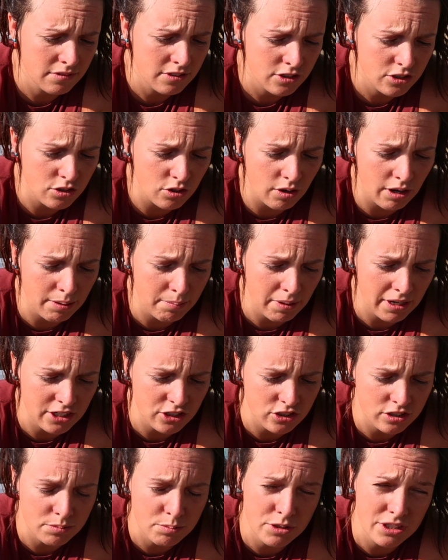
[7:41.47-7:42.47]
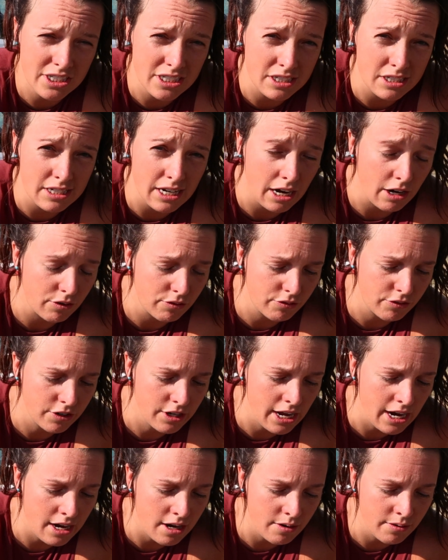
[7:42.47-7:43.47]
so I might just put this down for
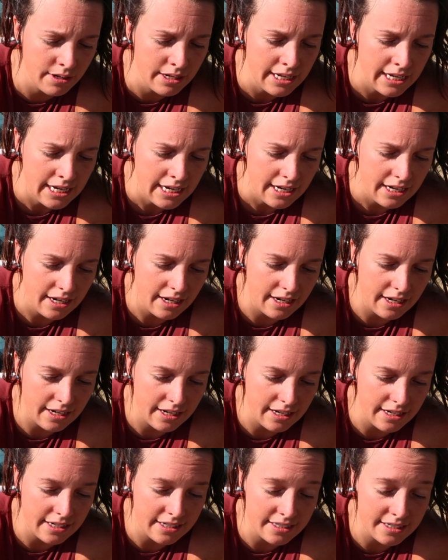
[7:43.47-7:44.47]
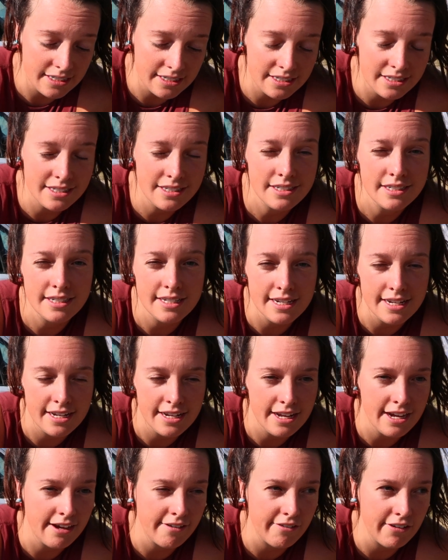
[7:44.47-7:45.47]
now and
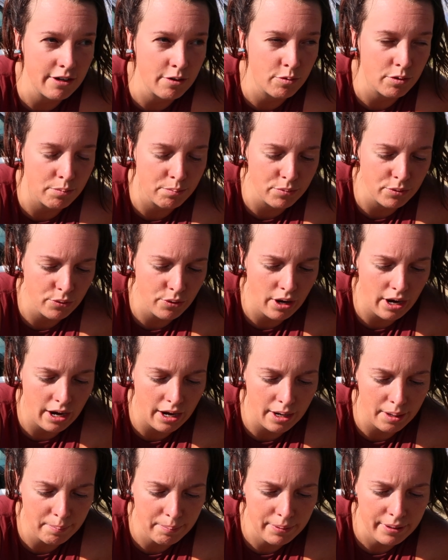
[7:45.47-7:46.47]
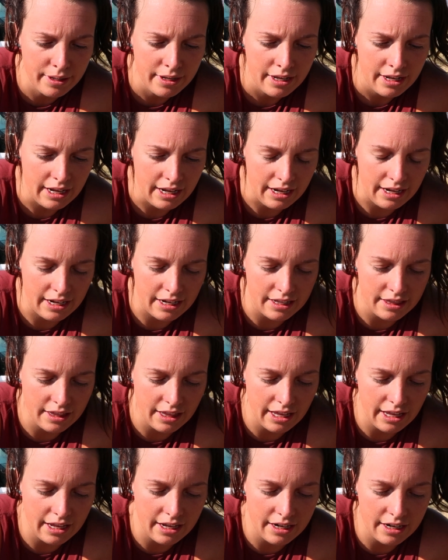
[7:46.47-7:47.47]
see if it will boot up and
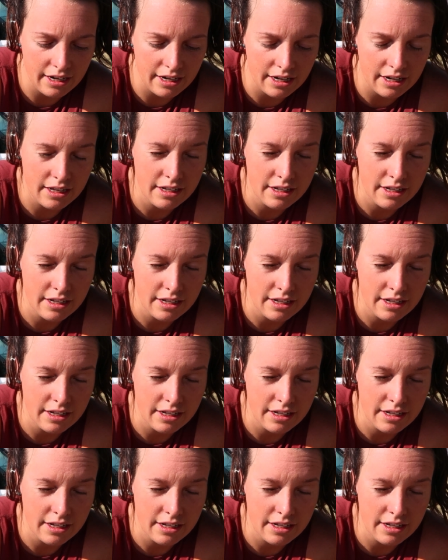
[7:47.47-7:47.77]
then